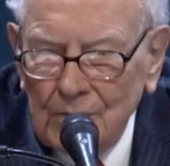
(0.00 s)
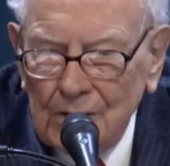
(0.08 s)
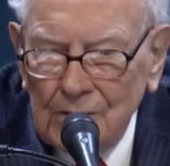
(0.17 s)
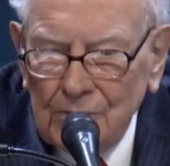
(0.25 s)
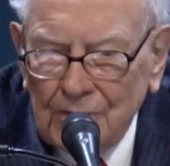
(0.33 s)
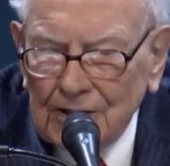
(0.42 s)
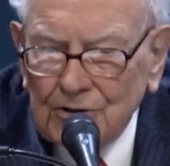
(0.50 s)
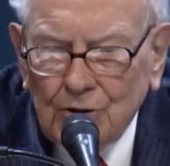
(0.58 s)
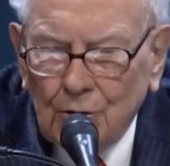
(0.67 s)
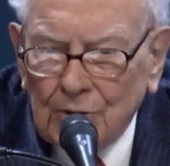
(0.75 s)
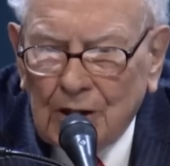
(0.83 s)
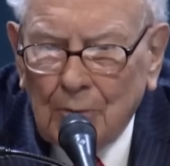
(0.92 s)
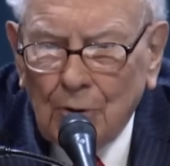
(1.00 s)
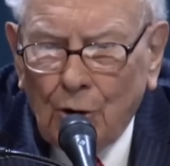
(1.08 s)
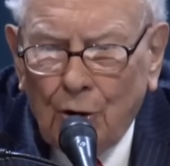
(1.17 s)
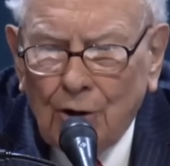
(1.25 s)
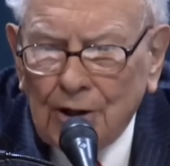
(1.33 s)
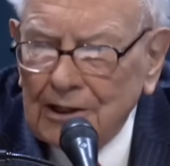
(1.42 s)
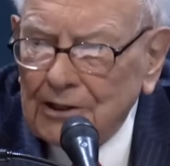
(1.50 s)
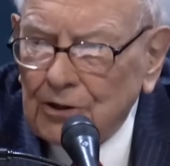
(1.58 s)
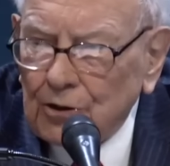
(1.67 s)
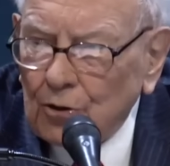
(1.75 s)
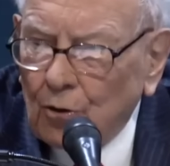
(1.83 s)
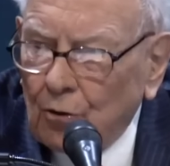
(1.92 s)
things don't come along in
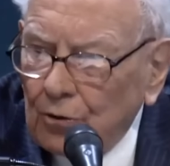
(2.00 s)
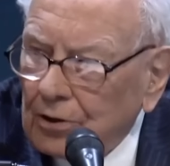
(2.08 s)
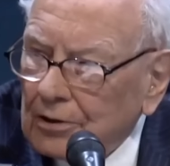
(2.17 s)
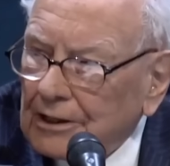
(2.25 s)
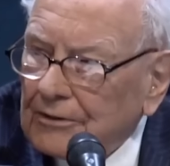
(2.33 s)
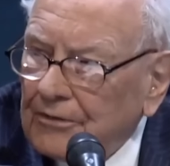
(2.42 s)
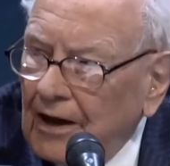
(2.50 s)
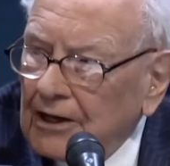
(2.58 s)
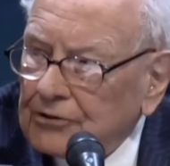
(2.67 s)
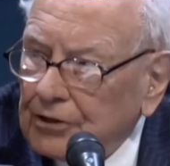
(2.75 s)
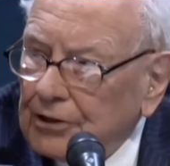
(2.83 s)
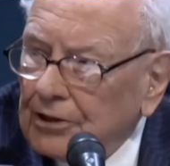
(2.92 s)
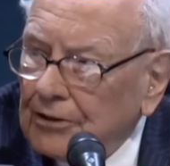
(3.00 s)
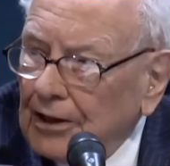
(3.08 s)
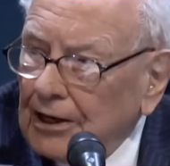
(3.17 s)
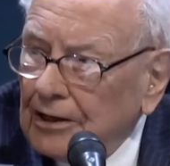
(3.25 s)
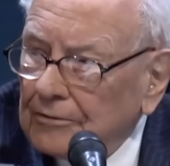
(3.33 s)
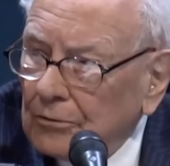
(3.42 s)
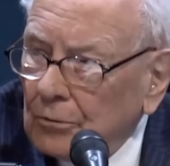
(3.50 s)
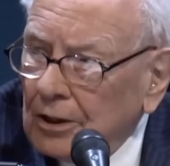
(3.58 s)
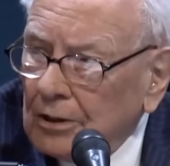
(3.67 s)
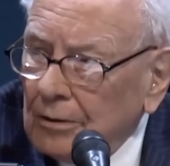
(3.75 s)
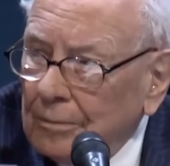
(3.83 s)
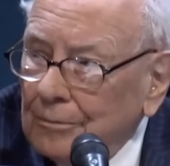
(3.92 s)
an orderly fashion, and they never
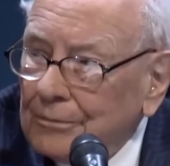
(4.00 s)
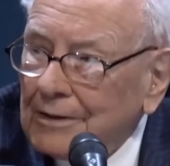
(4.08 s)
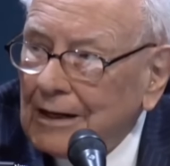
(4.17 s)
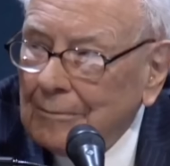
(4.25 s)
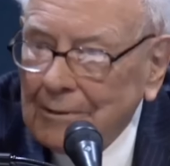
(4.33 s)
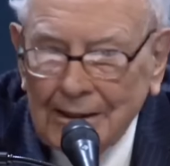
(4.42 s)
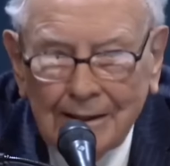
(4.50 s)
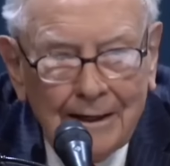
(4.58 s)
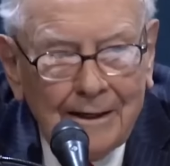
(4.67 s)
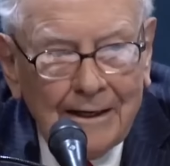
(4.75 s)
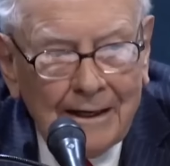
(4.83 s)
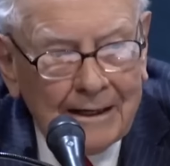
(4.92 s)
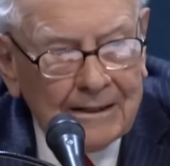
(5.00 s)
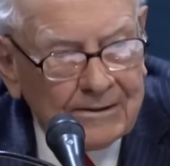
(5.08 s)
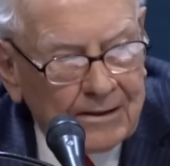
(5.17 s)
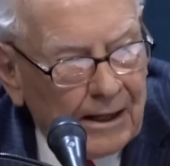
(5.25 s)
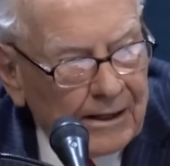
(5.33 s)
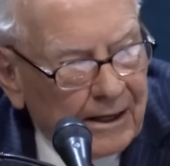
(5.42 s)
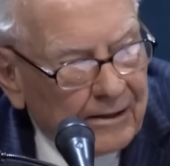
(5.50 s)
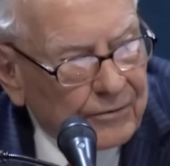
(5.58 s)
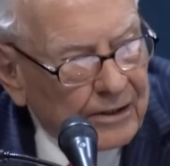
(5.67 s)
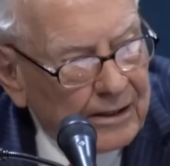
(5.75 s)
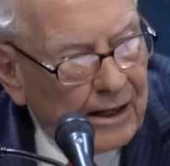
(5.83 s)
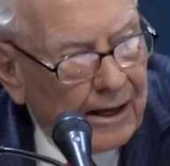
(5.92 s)
will. I mean, it isn't like
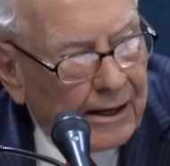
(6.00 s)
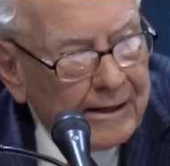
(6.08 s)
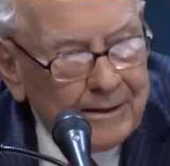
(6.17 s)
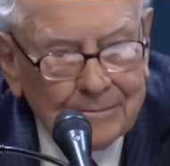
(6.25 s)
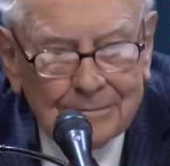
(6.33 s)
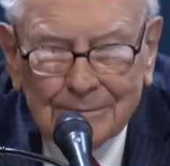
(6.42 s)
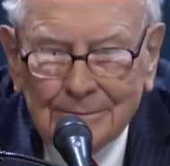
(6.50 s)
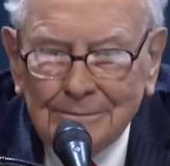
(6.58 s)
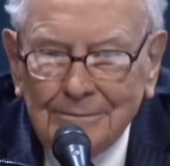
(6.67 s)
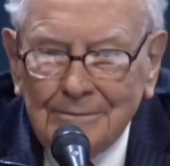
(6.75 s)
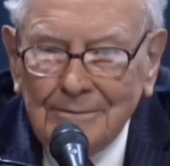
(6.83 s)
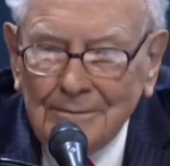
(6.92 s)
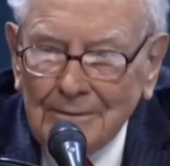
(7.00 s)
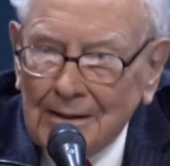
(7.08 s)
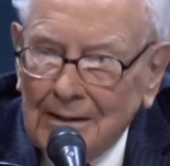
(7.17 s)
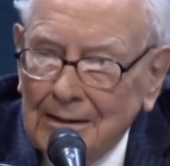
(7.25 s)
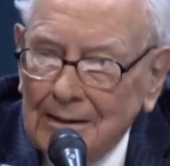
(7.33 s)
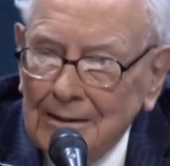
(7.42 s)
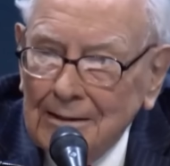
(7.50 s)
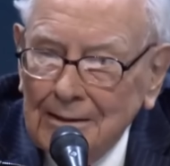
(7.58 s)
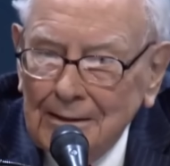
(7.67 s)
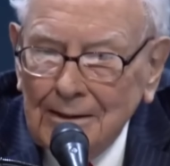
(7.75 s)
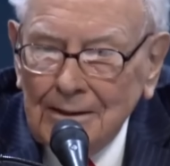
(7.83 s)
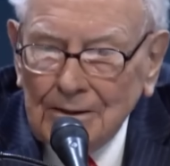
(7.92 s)
every day. The
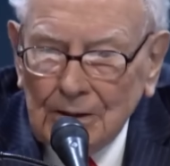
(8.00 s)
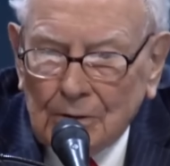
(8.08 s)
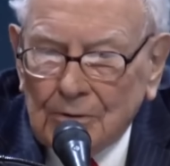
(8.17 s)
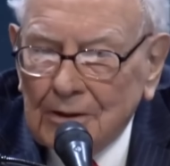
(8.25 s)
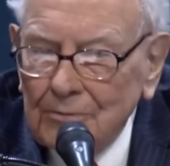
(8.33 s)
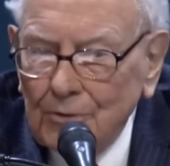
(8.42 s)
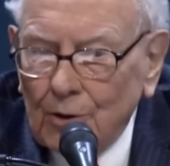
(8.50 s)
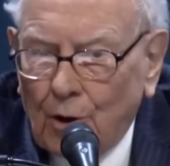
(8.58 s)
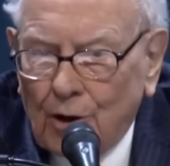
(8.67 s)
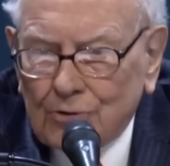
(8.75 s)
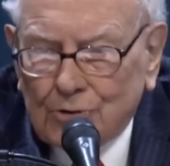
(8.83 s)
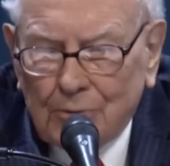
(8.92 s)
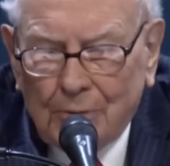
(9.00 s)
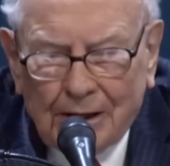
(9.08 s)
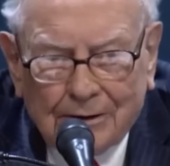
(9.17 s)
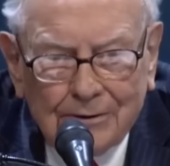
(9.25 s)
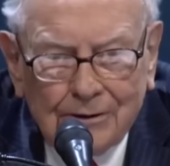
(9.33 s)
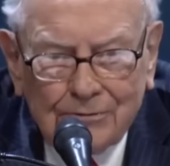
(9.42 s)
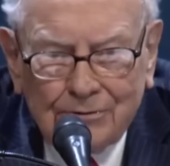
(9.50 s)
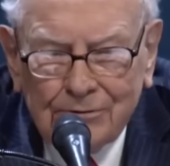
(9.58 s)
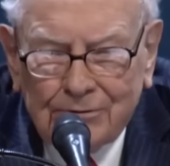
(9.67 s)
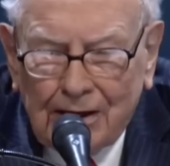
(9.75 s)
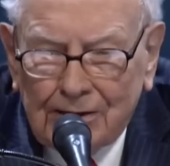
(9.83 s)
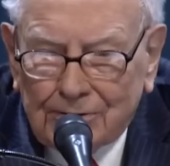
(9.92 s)
long-term record is
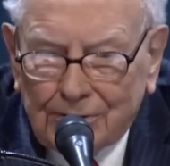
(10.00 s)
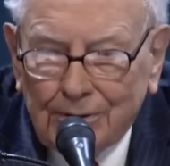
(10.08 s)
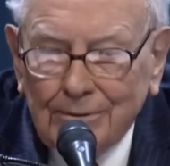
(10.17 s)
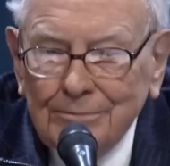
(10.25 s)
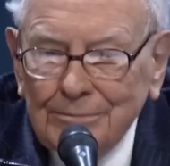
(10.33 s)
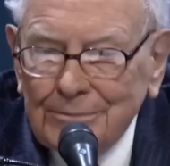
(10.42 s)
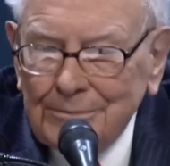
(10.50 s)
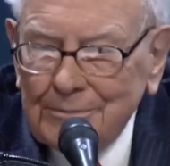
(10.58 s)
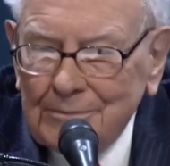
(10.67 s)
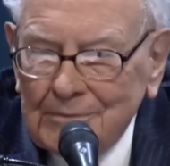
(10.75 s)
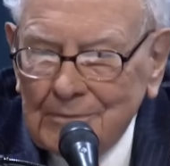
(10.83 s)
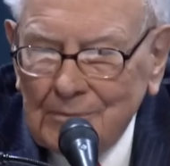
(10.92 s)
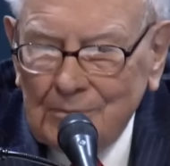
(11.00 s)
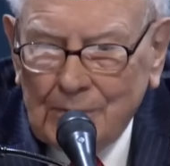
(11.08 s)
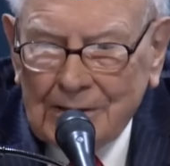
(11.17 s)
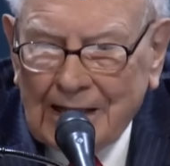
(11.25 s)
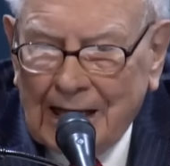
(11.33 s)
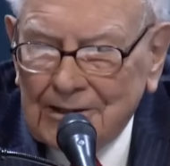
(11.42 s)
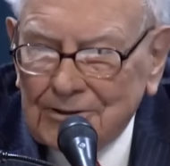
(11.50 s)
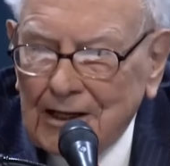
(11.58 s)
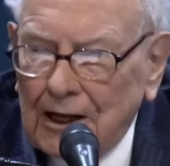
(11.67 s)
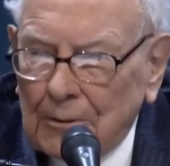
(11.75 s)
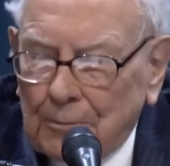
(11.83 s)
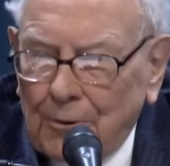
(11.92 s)
sensational, but that is
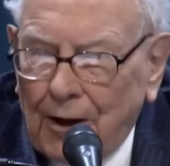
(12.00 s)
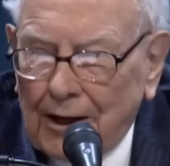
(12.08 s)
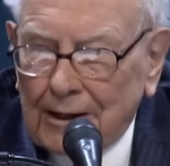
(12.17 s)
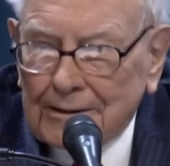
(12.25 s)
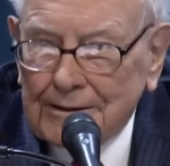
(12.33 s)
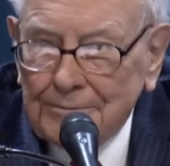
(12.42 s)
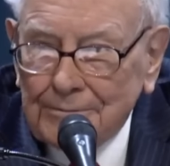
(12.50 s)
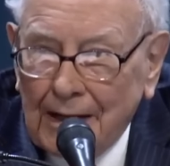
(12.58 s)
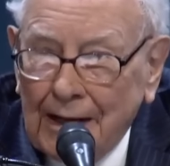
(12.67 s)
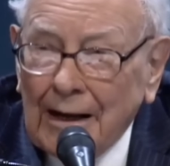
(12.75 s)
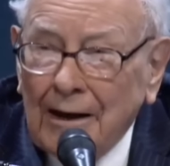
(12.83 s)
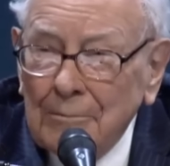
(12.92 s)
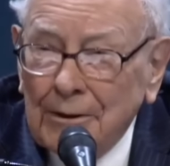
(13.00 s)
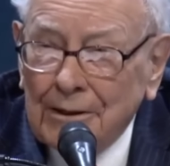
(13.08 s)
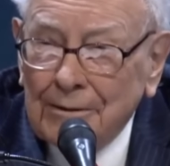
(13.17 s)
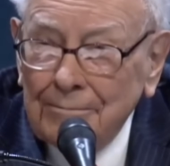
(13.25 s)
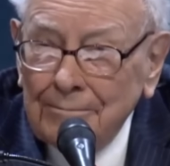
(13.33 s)
not a product. And I've been in,